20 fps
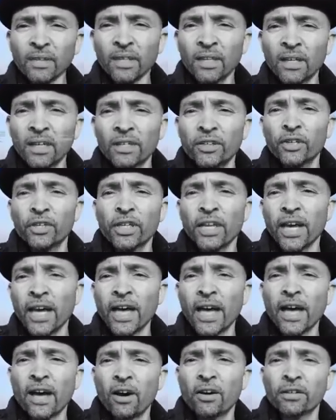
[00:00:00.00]
your
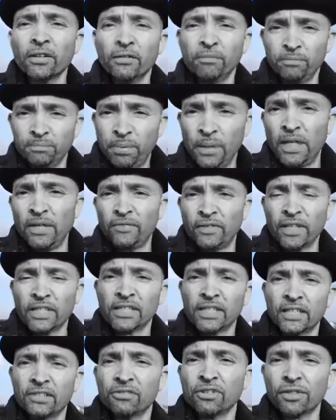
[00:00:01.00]
cow, beef,
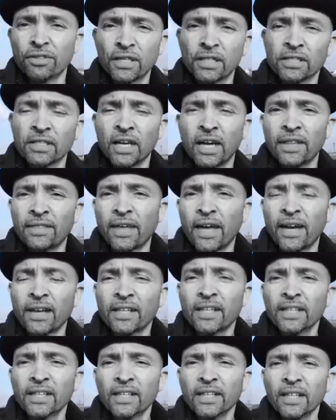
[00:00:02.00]
etc., things like that,
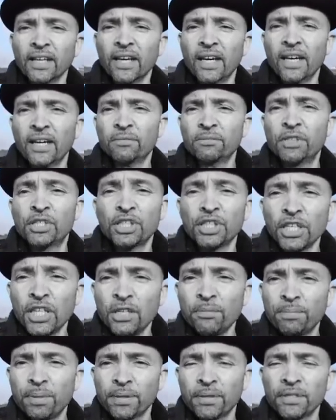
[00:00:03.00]

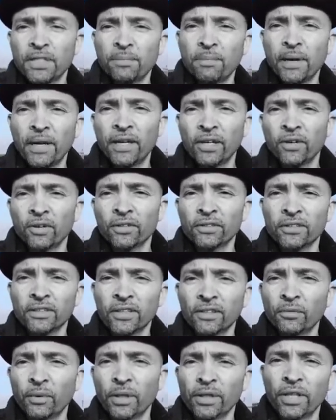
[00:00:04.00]
sheep, depending on
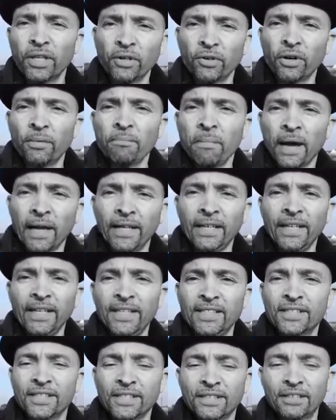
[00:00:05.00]
whether you're a mutton
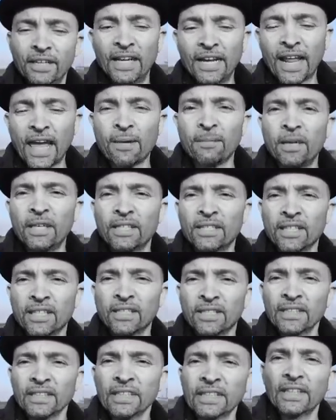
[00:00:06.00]
eater, a lamb
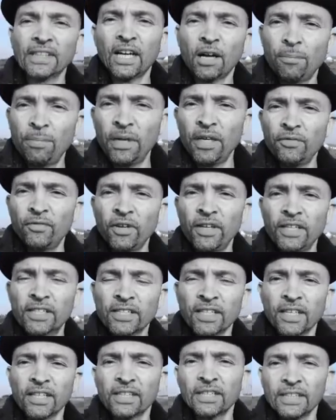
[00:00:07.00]
eater, a beef
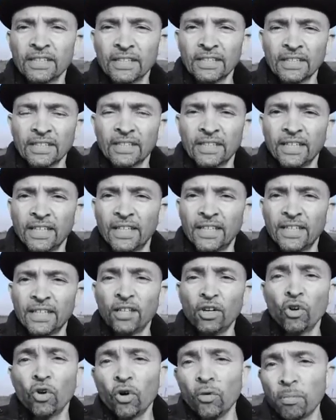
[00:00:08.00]
eater,
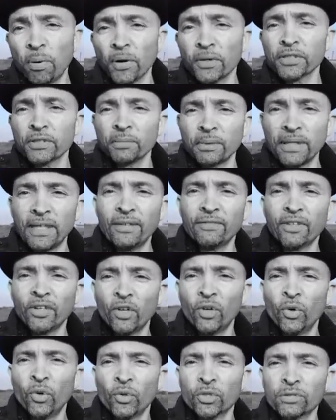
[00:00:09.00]
or possibly even
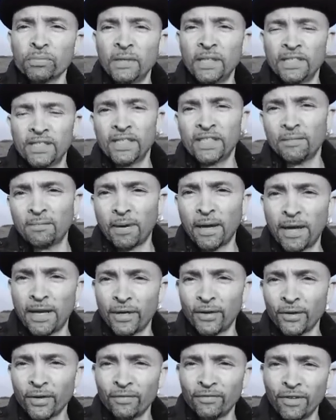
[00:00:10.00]
a horse meater,
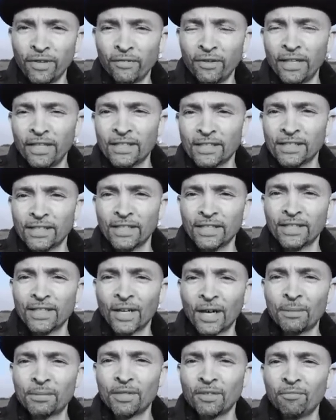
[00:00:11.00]
depending on if you're eating certain
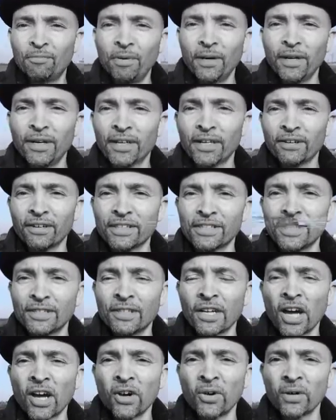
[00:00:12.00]
types of burger, as you
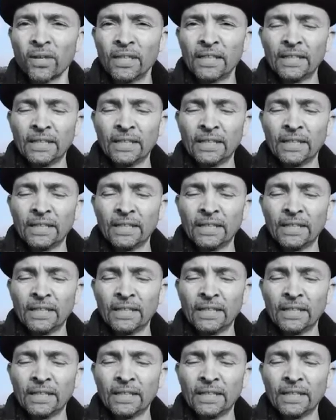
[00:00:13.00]
know.